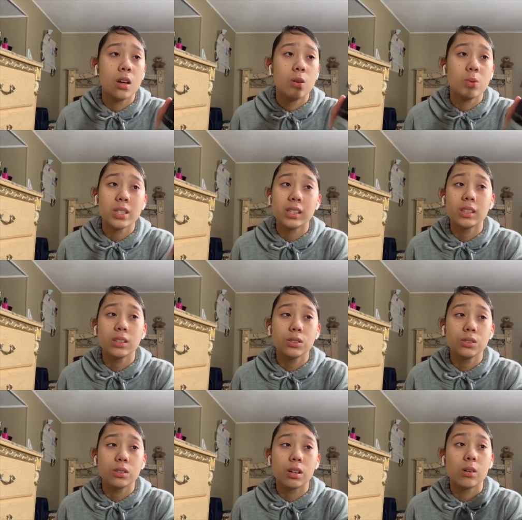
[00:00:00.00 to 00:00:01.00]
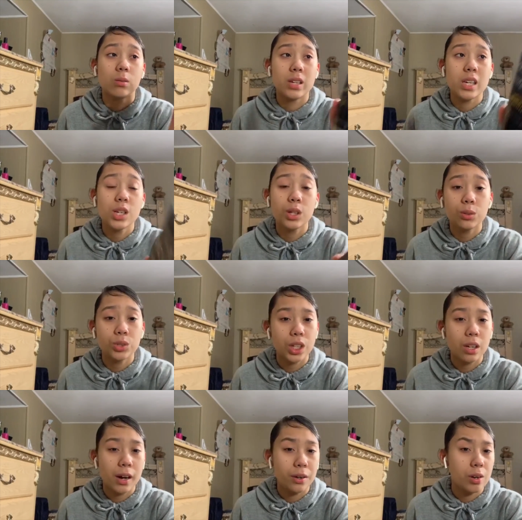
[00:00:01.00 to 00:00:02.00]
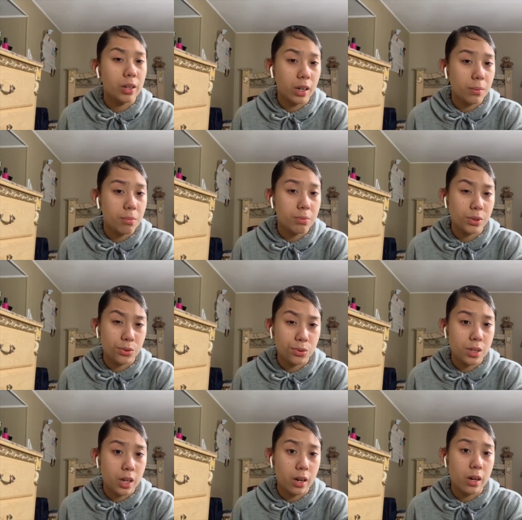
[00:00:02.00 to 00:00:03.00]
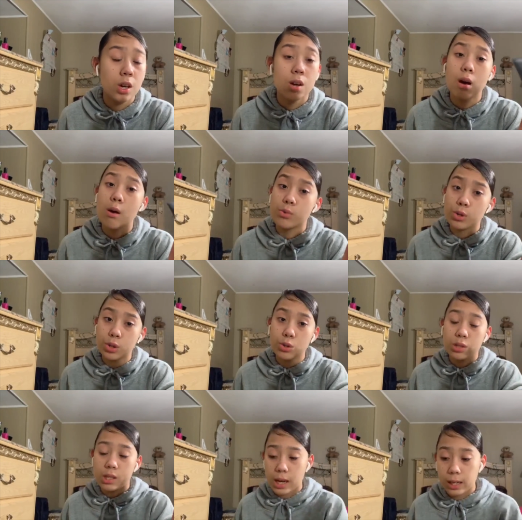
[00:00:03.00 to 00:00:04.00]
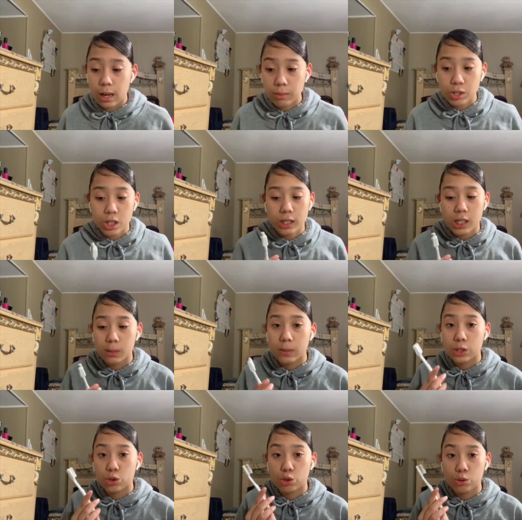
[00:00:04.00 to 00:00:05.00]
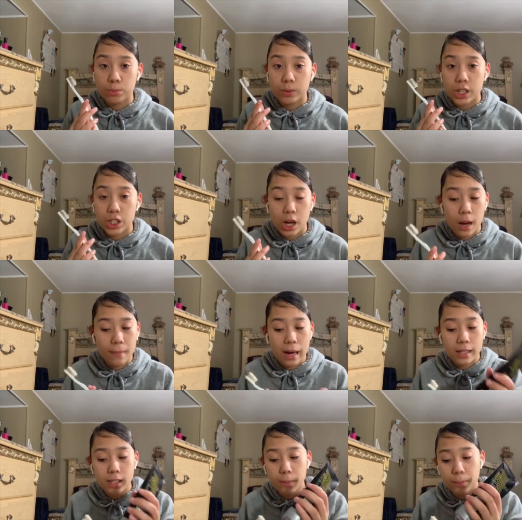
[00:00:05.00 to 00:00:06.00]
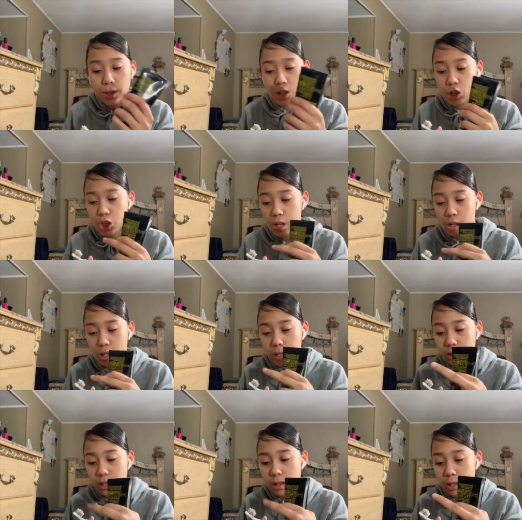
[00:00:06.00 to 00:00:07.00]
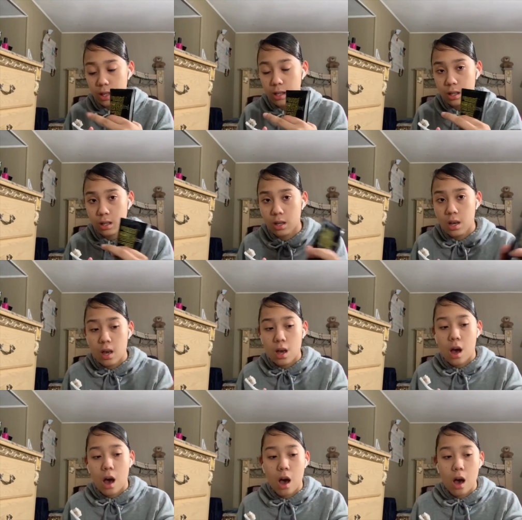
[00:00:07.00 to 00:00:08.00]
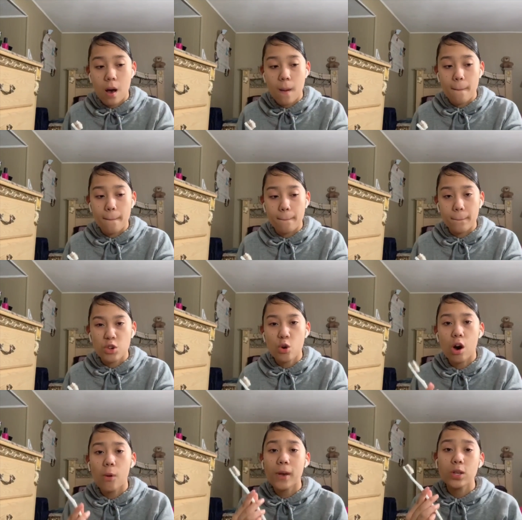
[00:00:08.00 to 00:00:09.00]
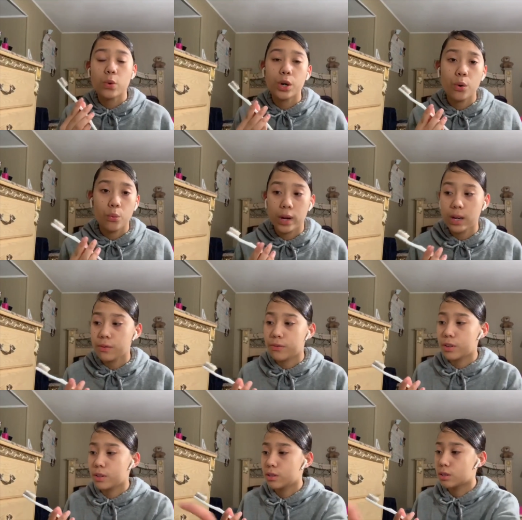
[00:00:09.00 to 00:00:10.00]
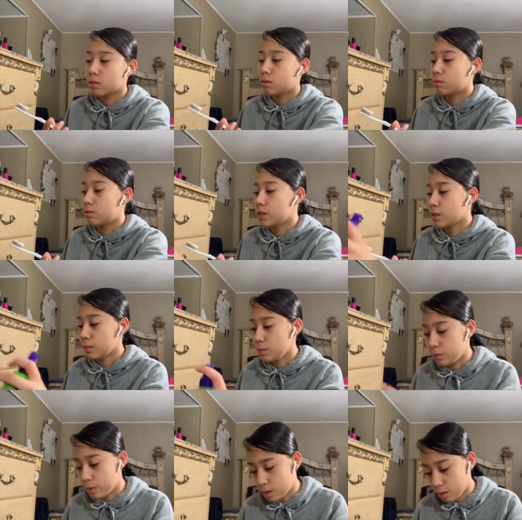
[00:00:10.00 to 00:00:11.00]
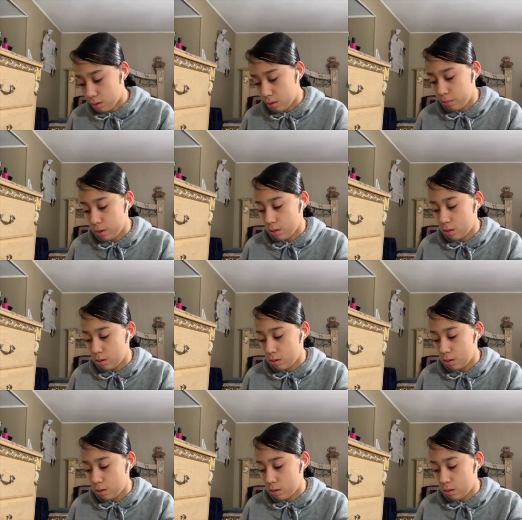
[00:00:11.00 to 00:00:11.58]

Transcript: what's that other? Oh, Eco Gel. I know a lot of people use that. You can use that. Now I'm just gonna take my toothbrush. I did put the gel on the thing. You always want to wet it first. So here, let me wet it a little bit.